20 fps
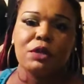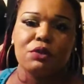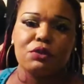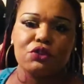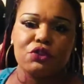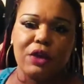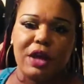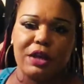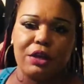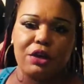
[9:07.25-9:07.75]
You
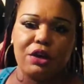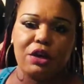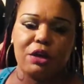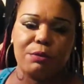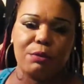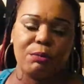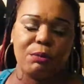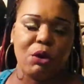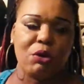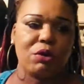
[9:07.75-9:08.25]
trying
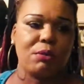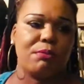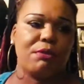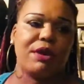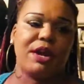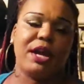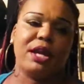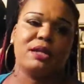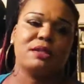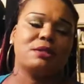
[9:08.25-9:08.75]
to promote a
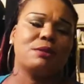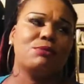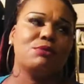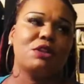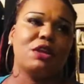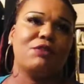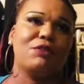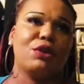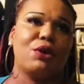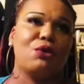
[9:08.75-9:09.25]
brand or something.
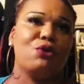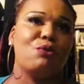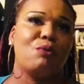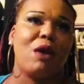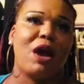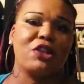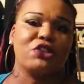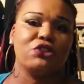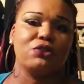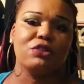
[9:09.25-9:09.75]
You never know who
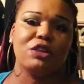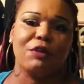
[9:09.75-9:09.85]
watching.